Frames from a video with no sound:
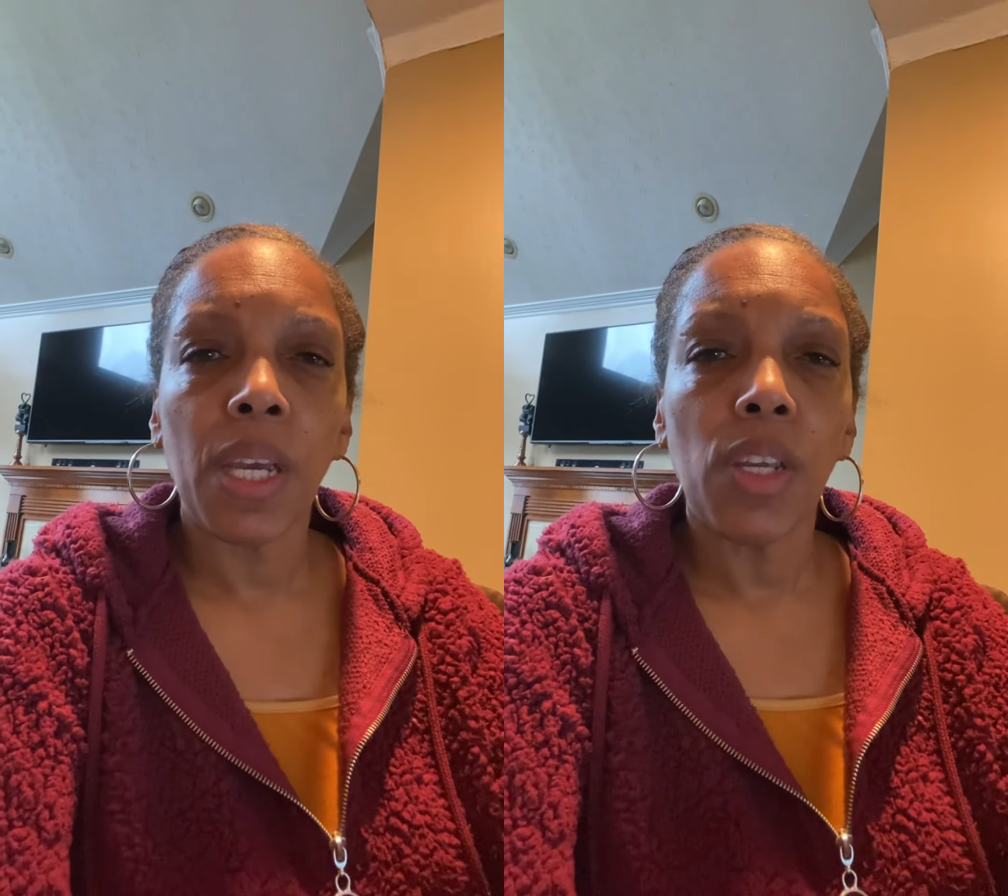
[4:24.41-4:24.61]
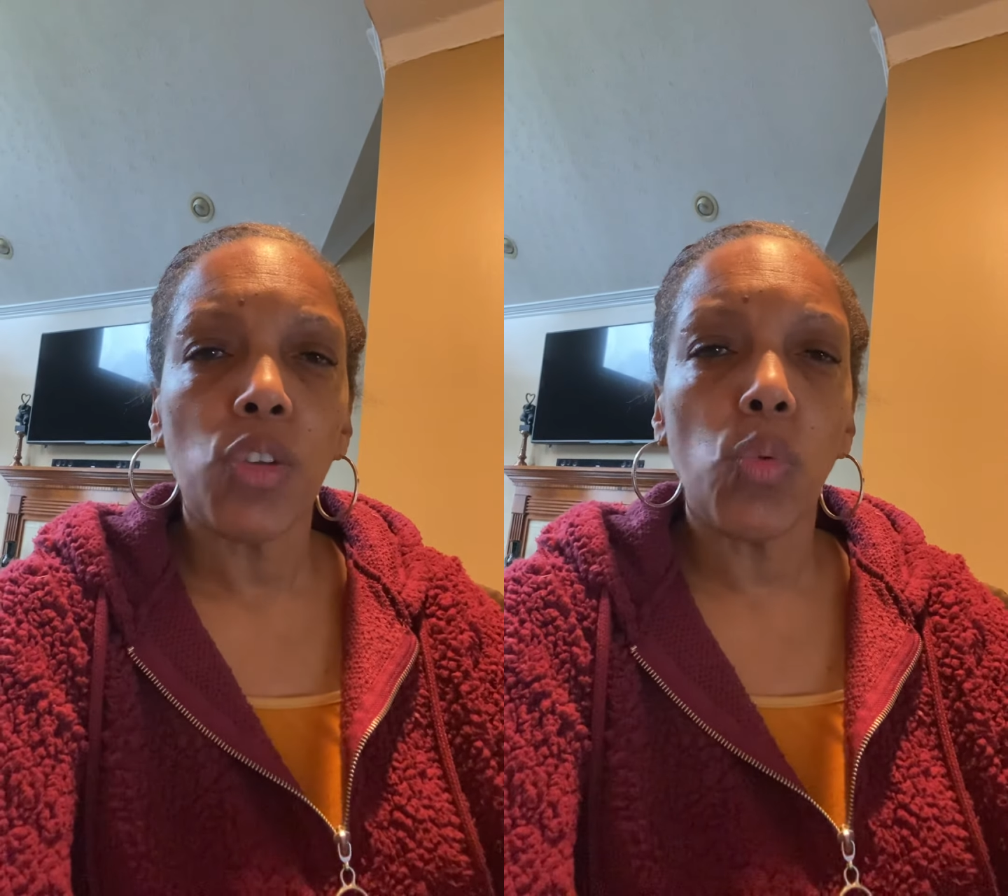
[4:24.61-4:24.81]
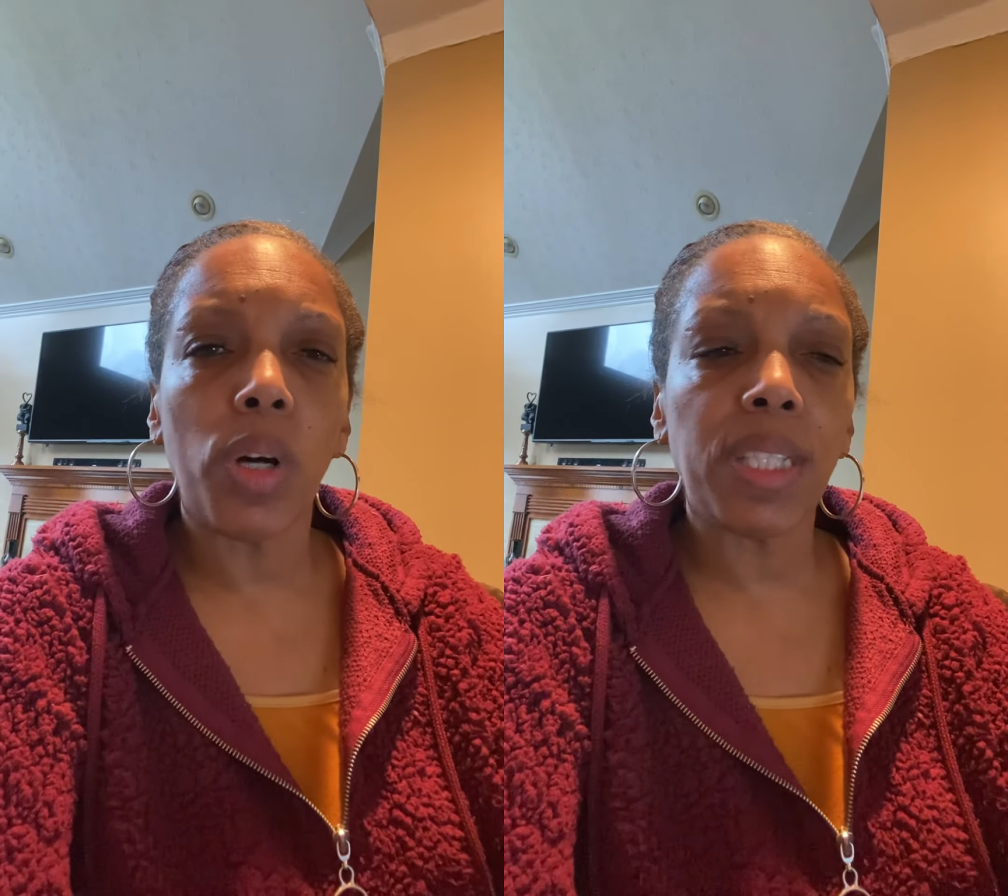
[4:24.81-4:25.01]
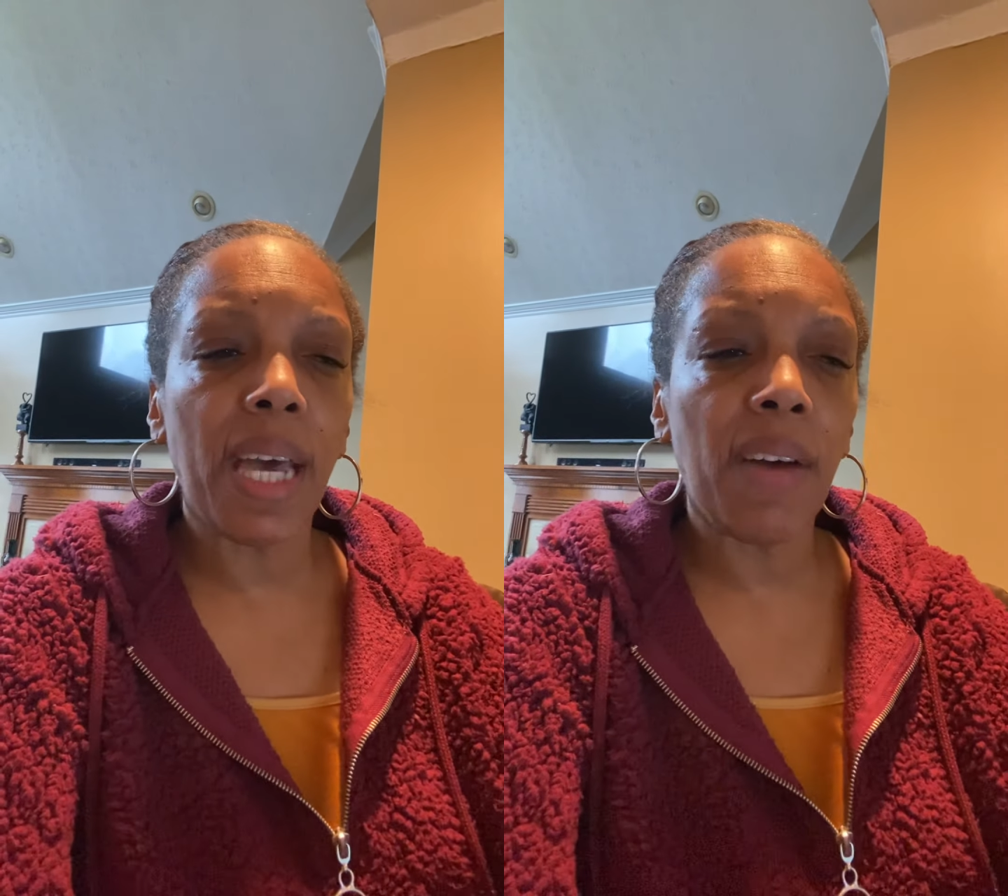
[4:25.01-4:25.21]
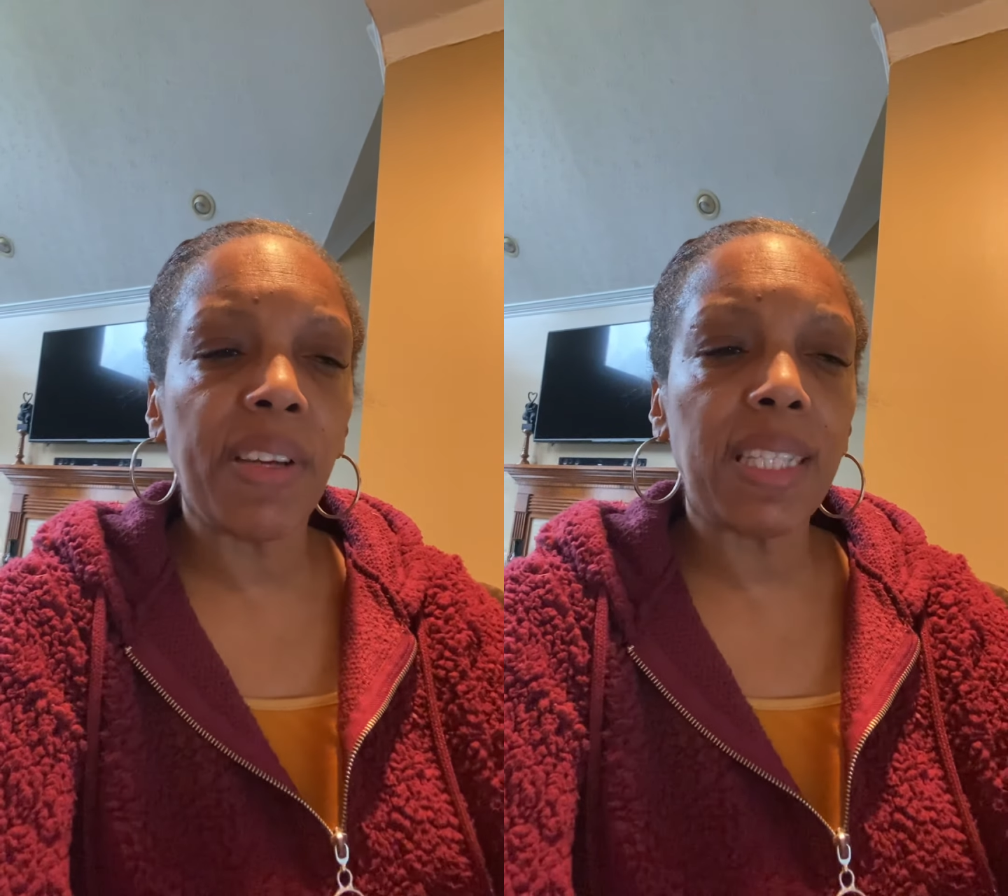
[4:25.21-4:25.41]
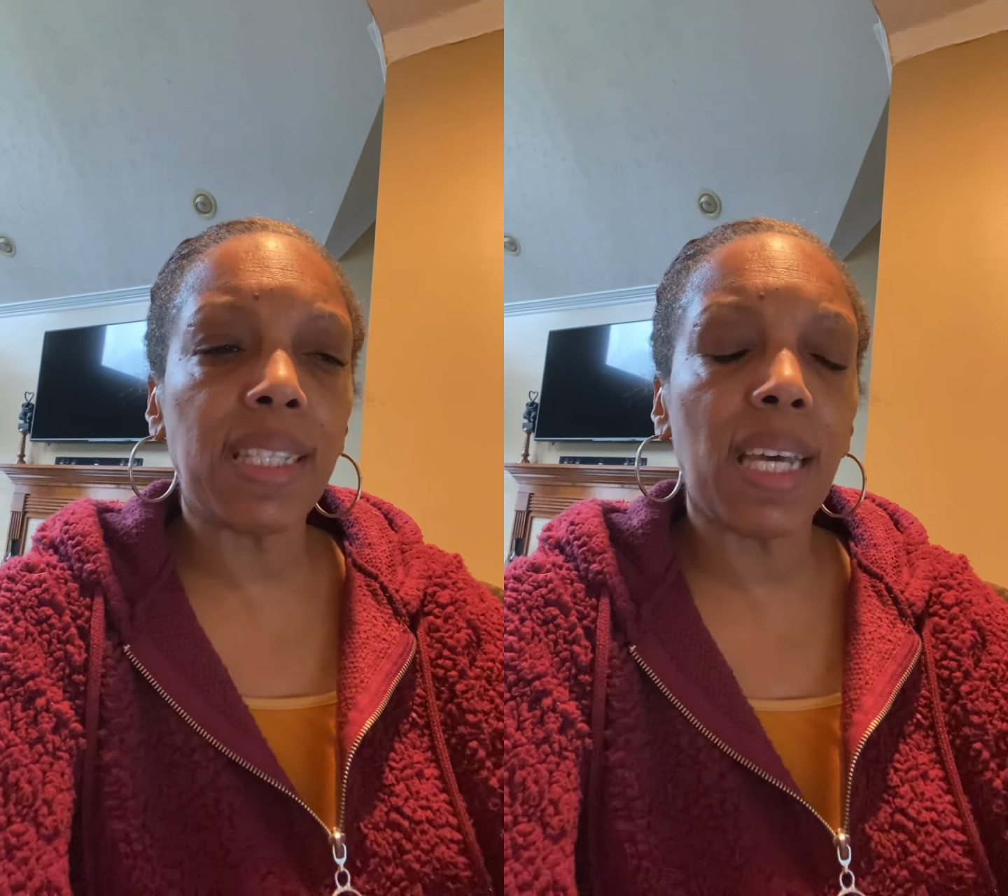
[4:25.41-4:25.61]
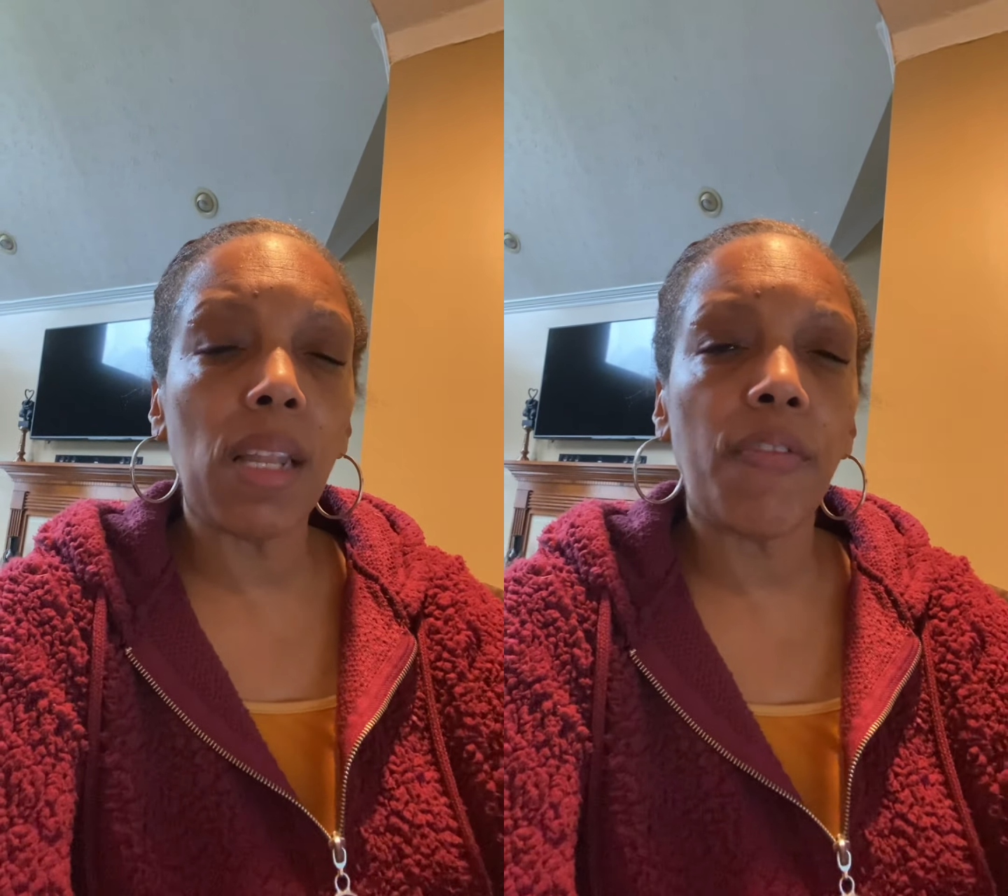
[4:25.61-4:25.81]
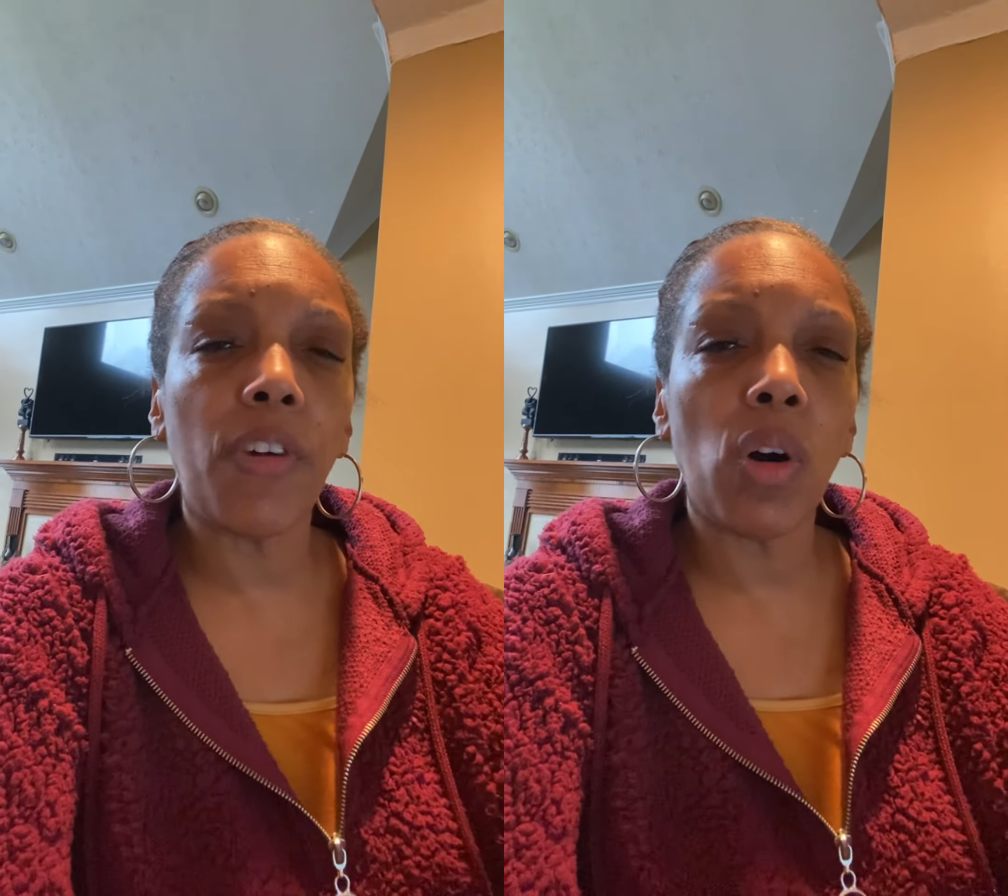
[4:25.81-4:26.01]
You want to have a
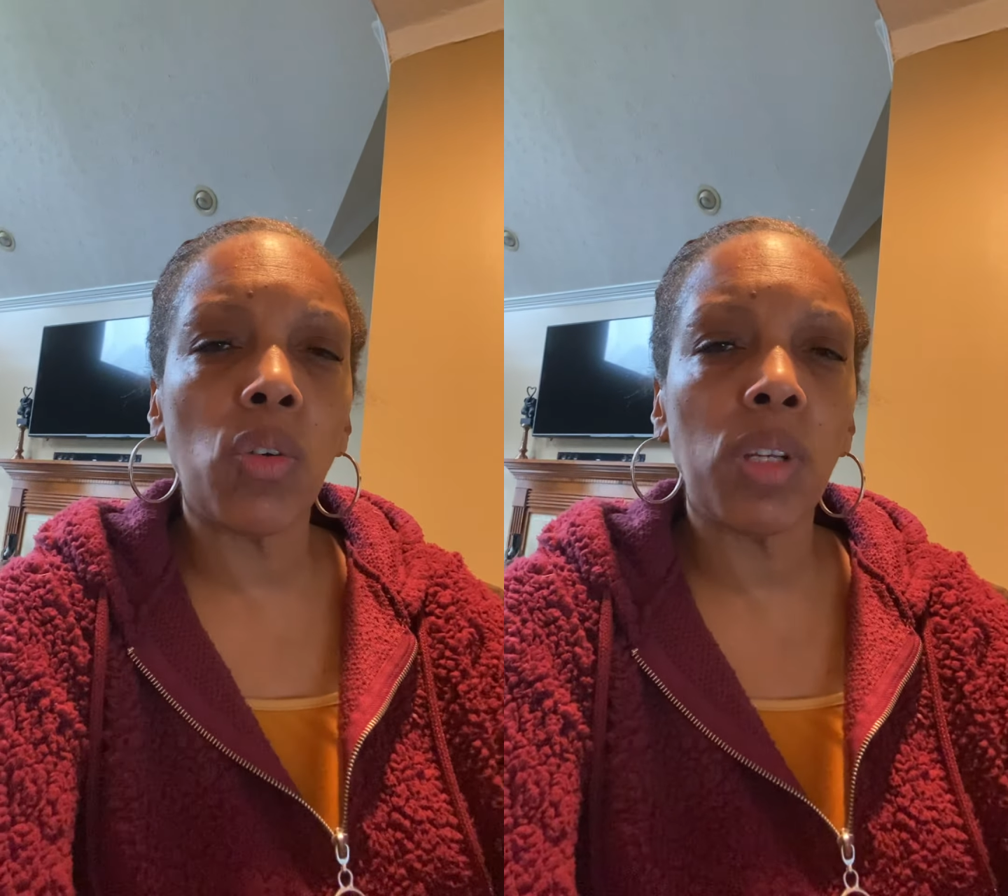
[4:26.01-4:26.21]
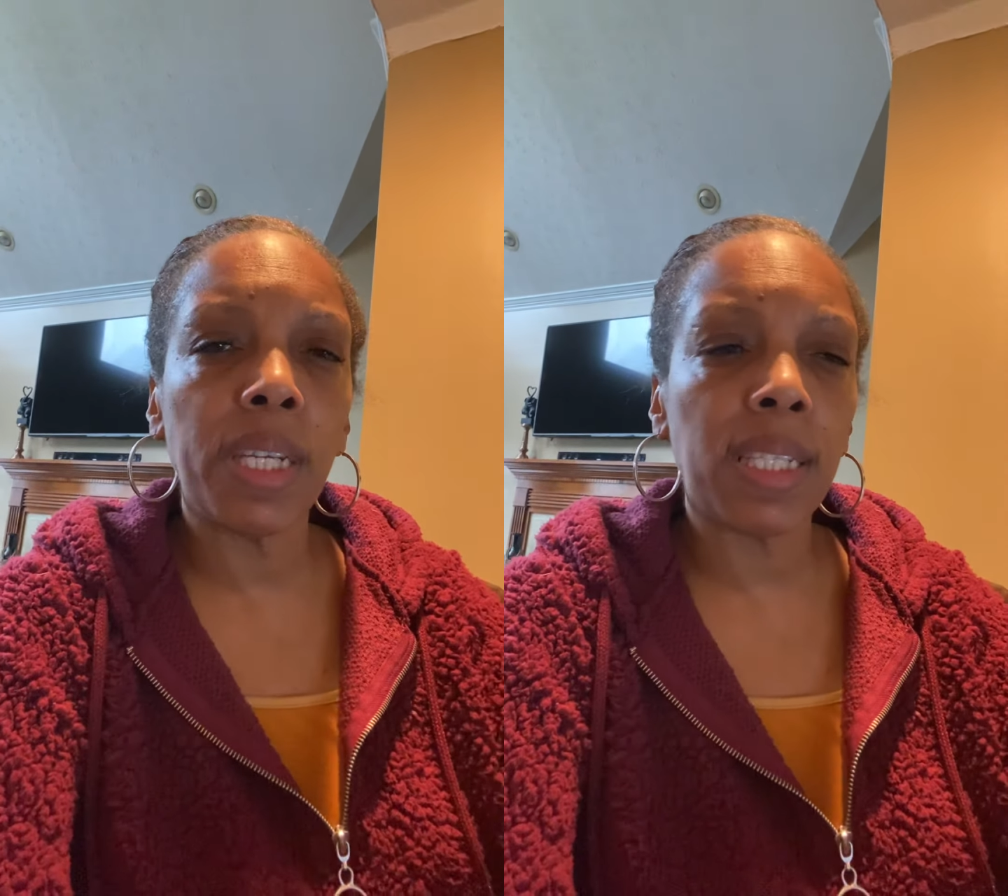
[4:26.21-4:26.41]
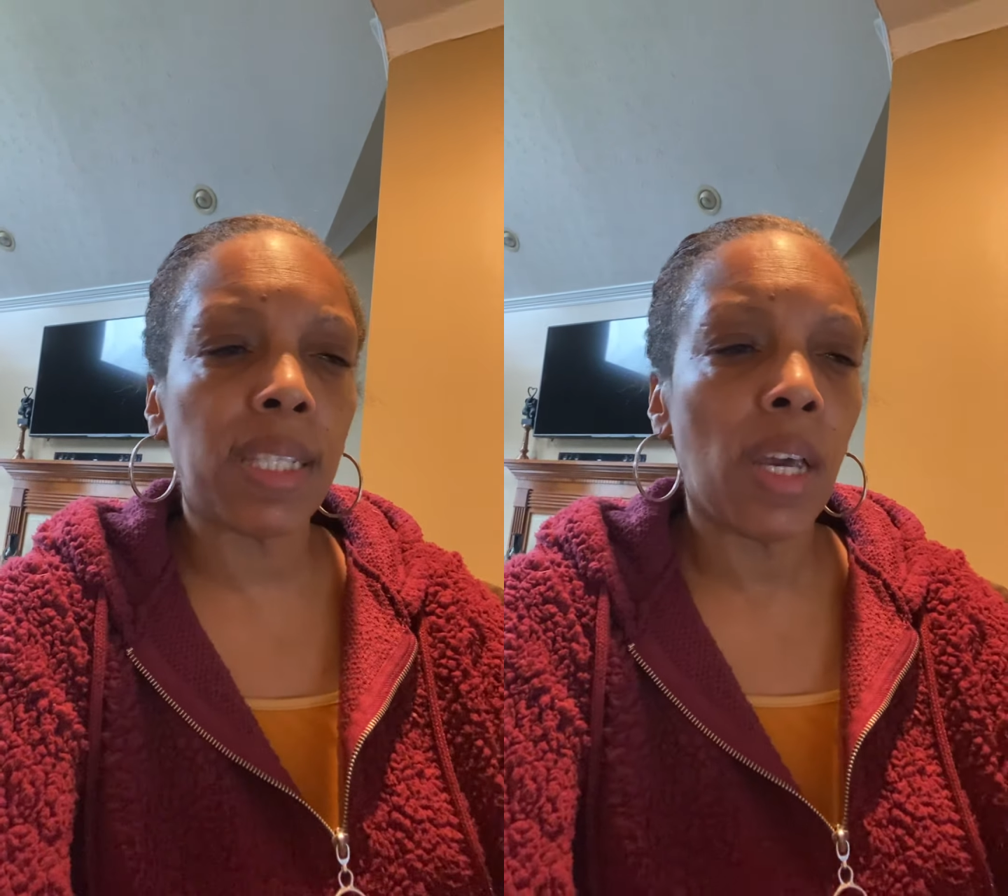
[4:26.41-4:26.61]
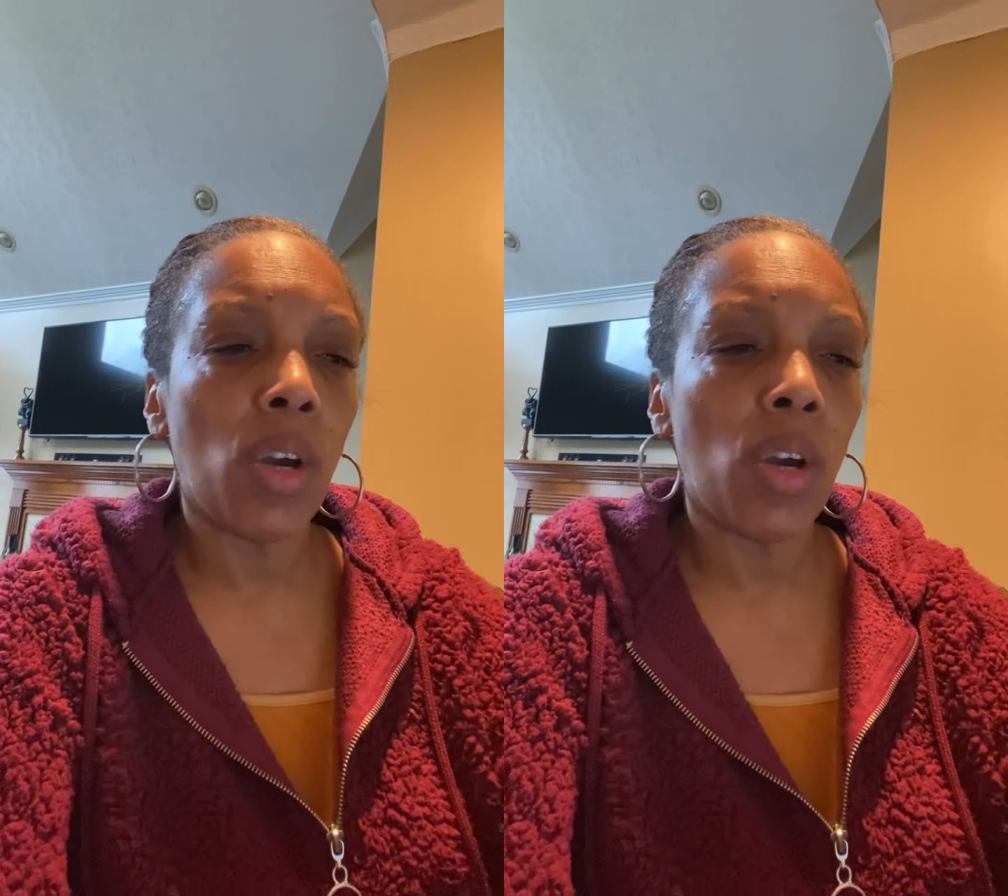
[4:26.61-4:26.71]
telephone list